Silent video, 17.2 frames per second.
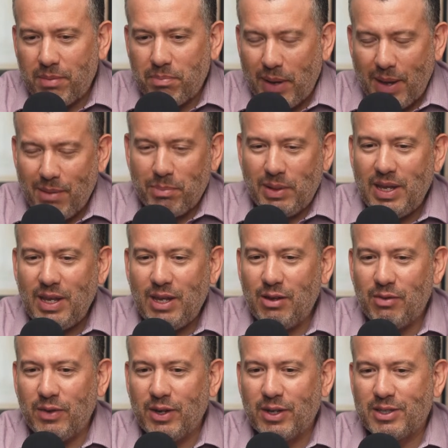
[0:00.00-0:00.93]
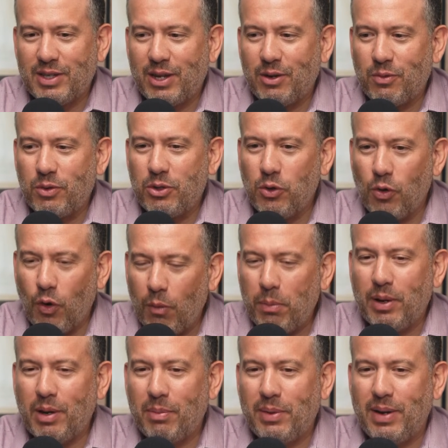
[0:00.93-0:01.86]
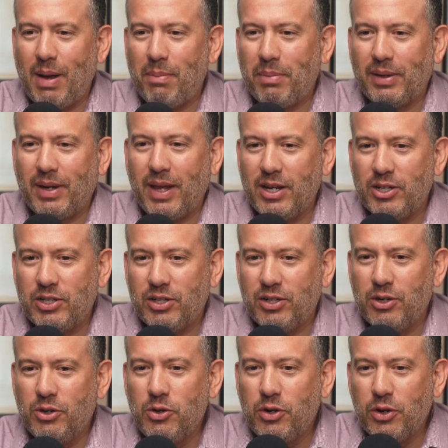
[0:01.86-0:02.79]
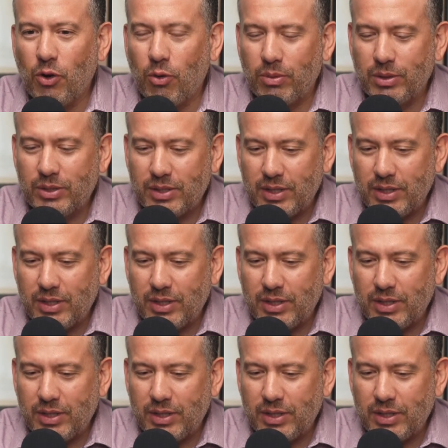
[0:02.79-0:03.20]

pet peeve is like when you open up an application, you can almost